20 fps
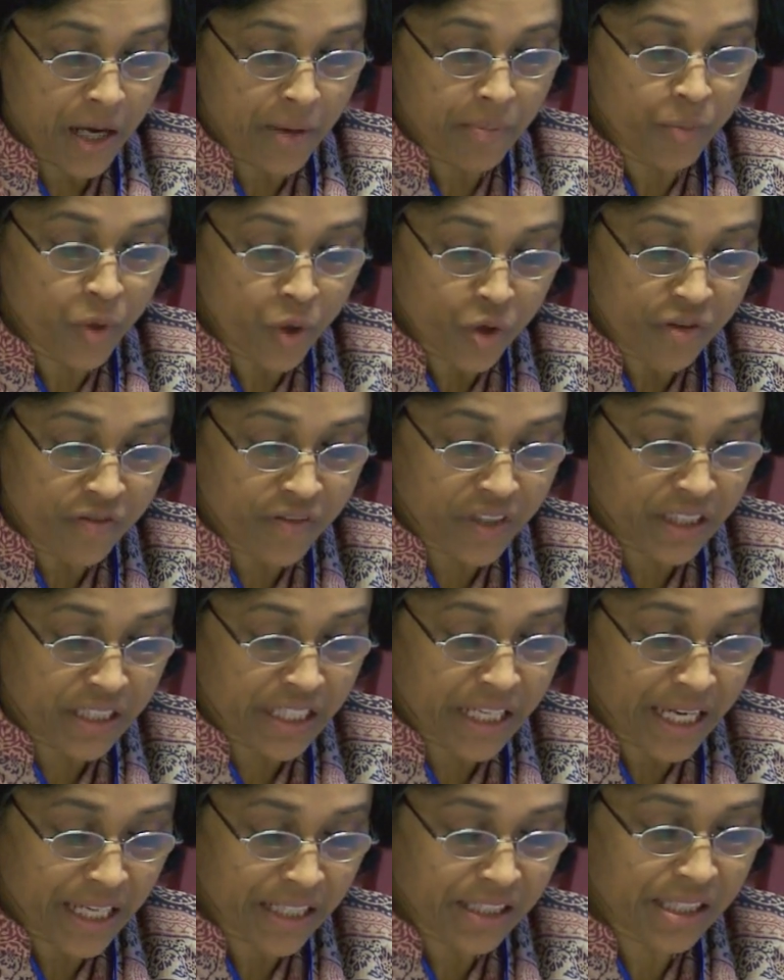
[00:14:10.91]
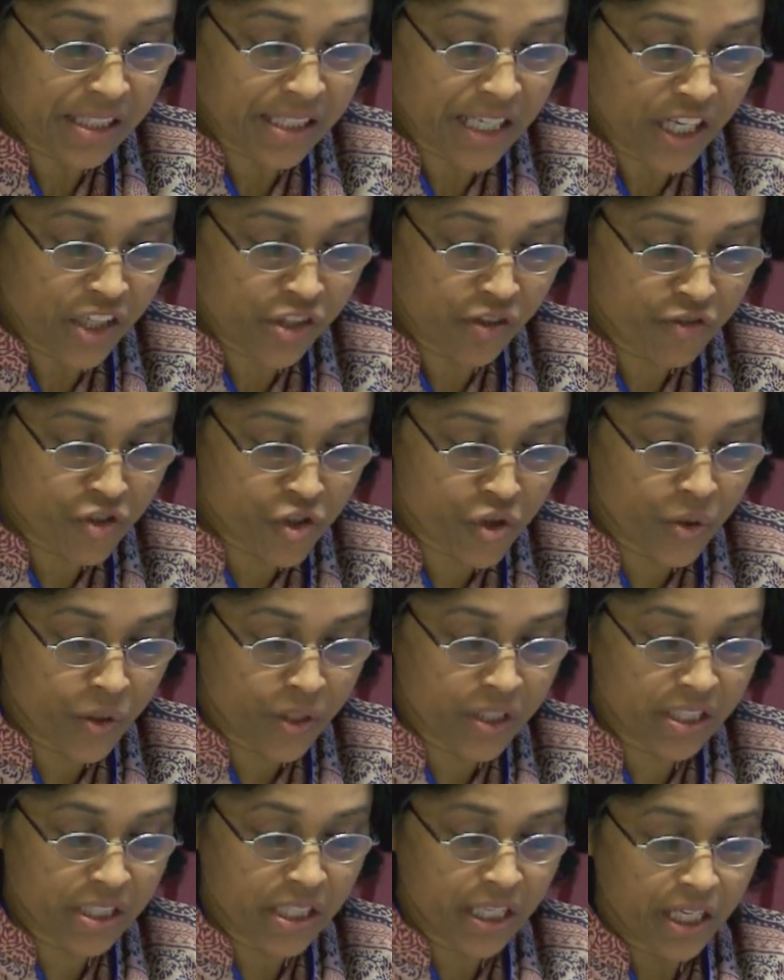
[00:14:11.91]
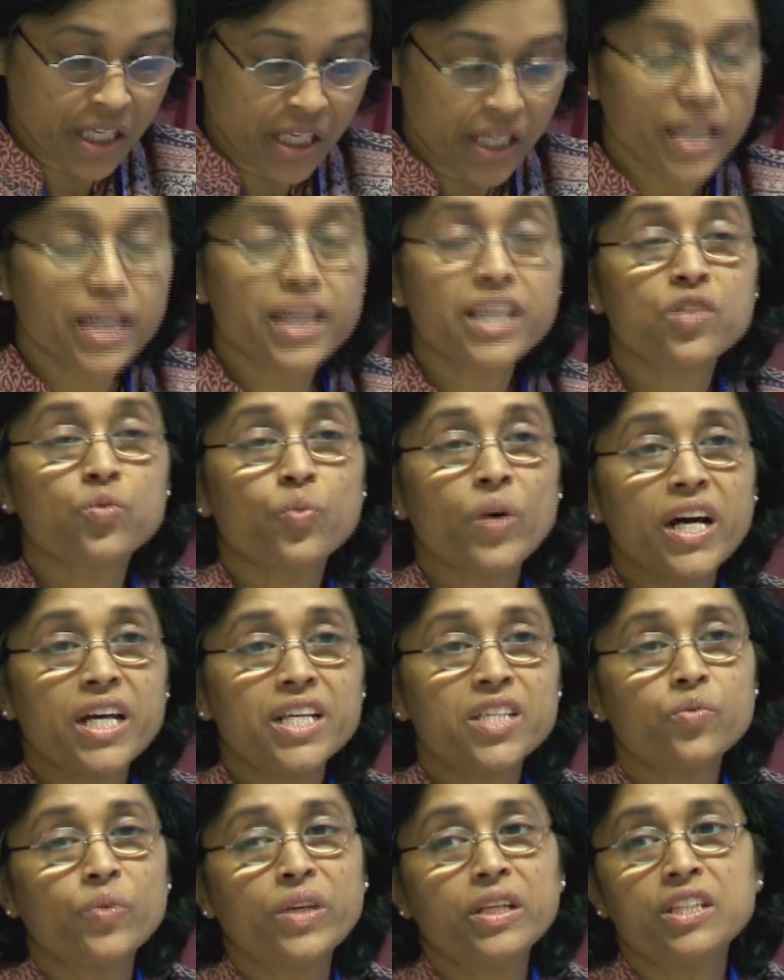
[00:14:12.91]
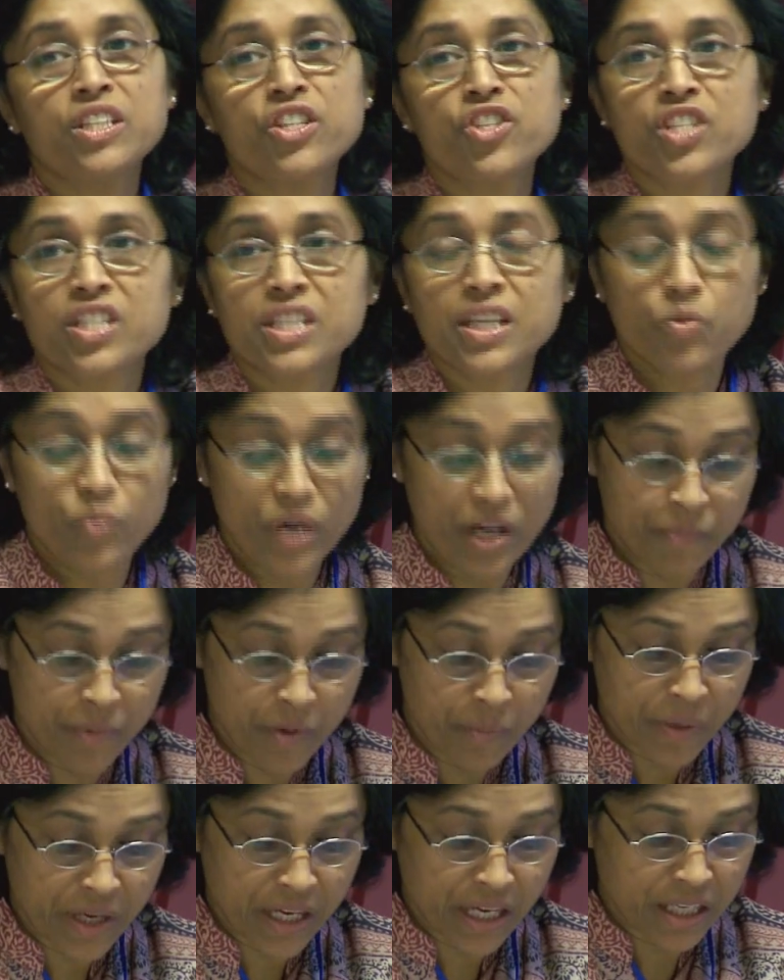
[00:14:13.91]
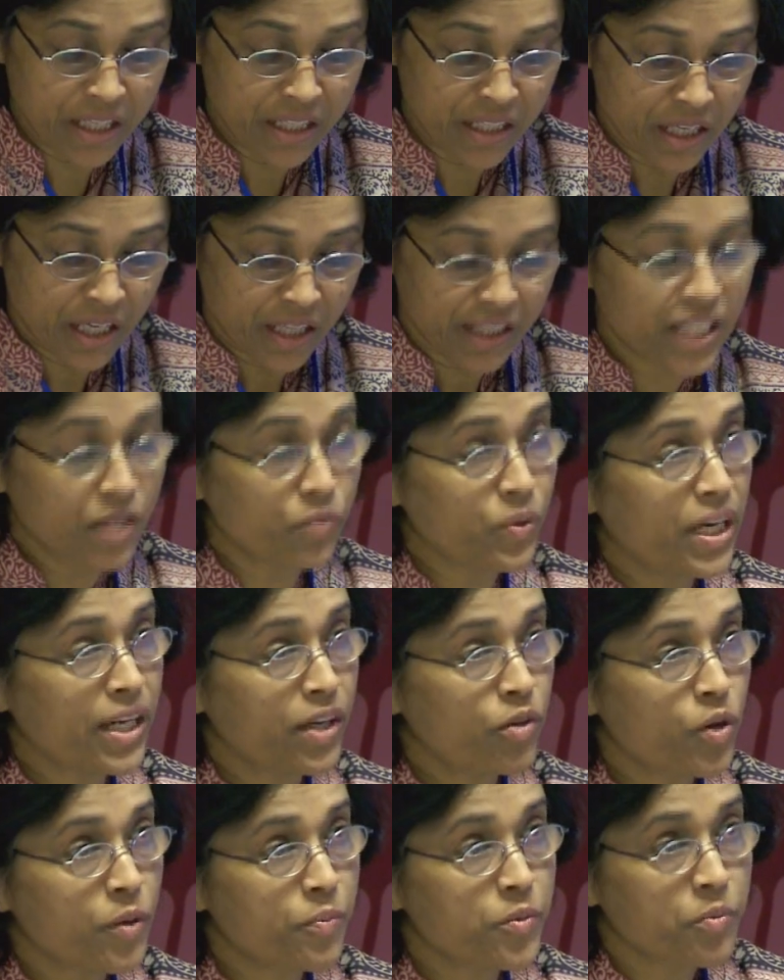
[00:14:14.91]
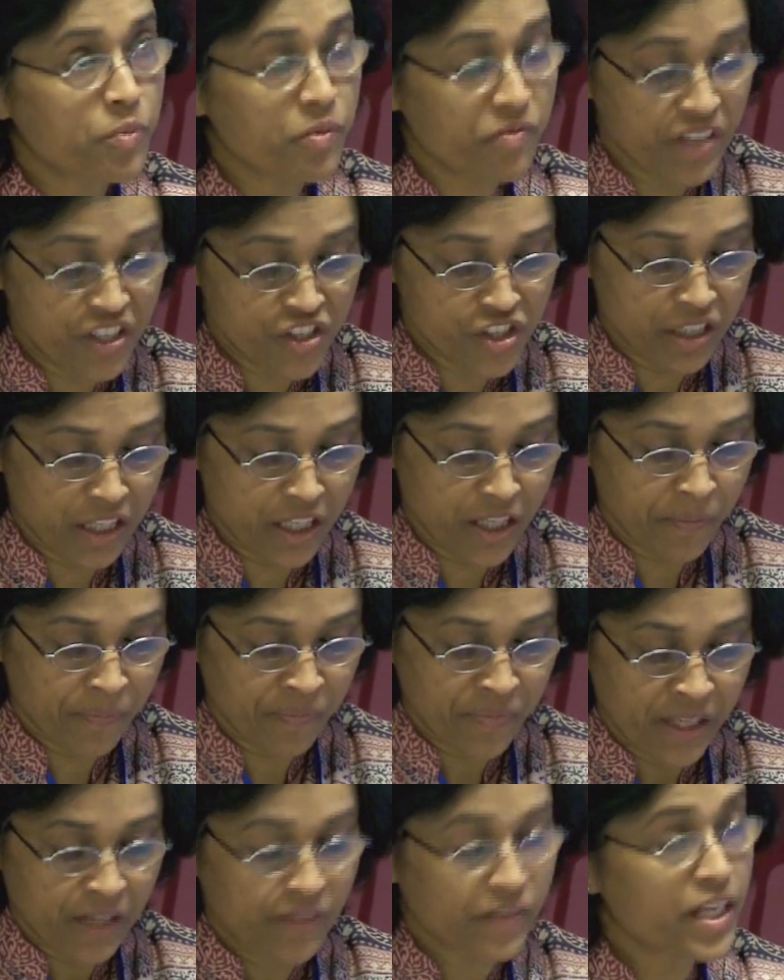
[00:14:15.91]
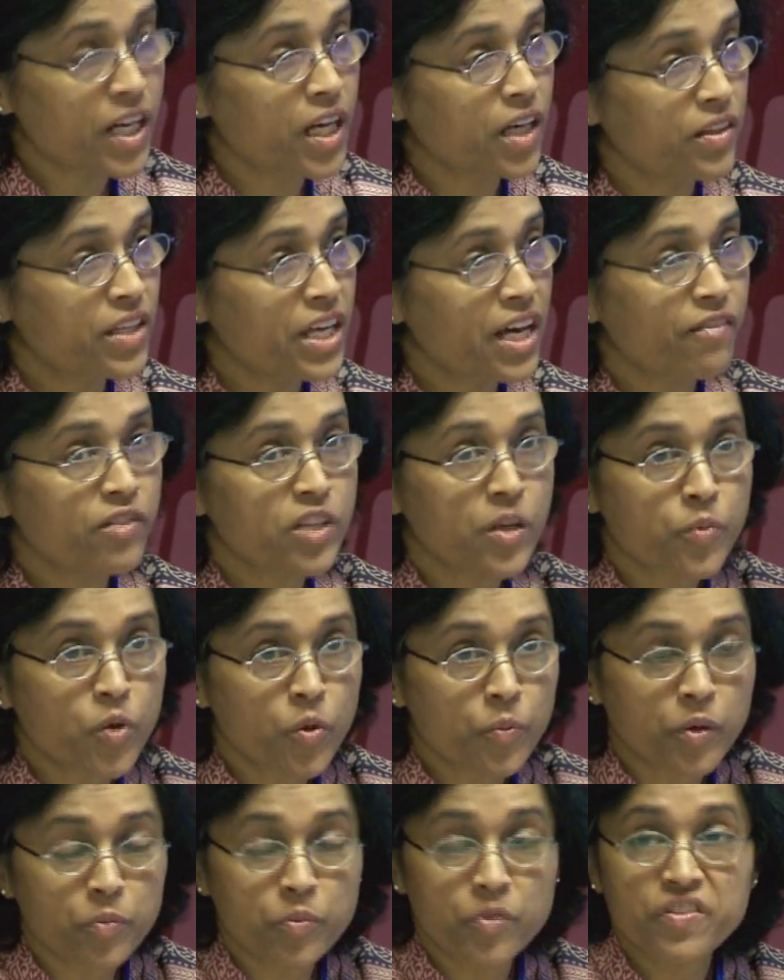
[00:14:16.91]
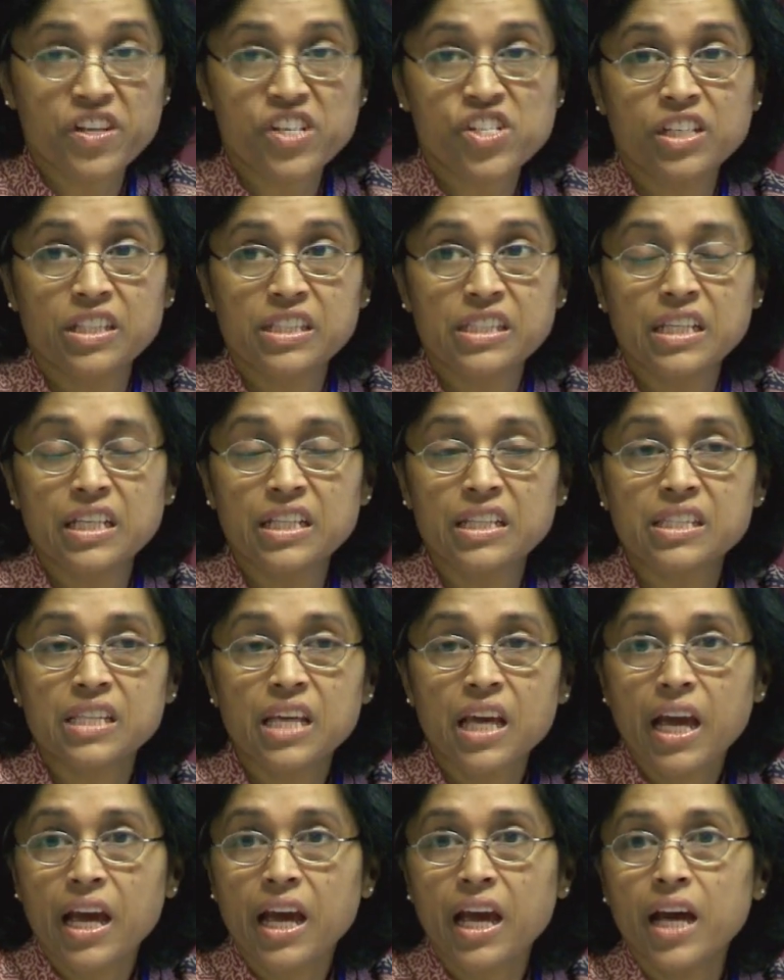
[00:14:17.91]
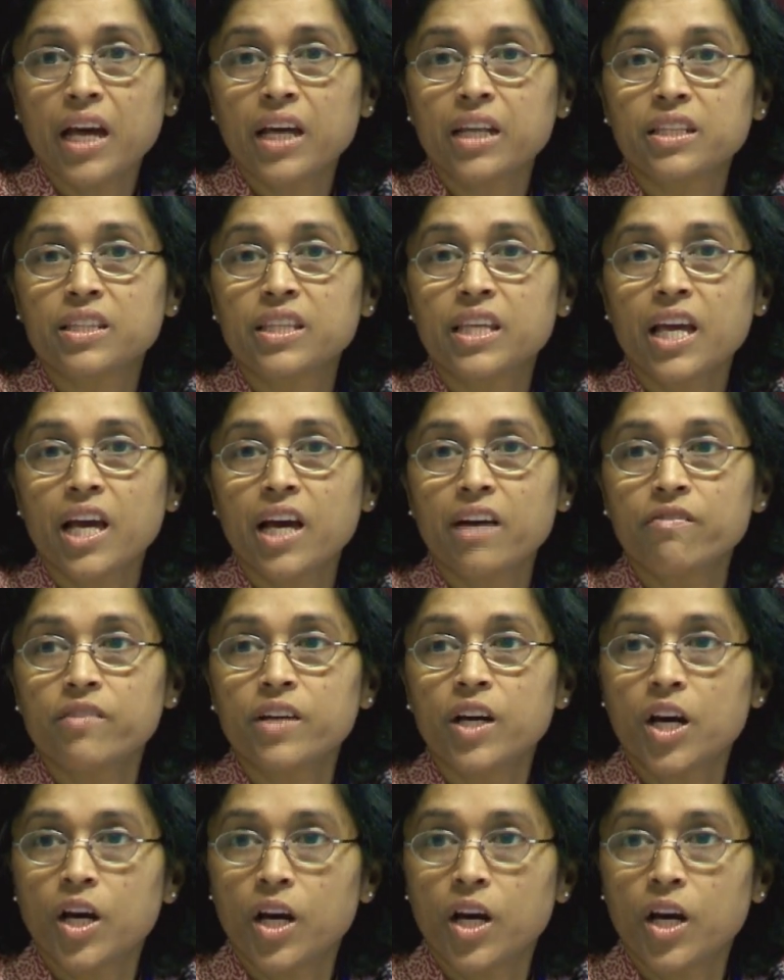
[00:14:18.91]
Moreover, the exercise of choice is wise when teachers are well prepared, they're well equipped professionally, they have the appropriate professional skills, and they have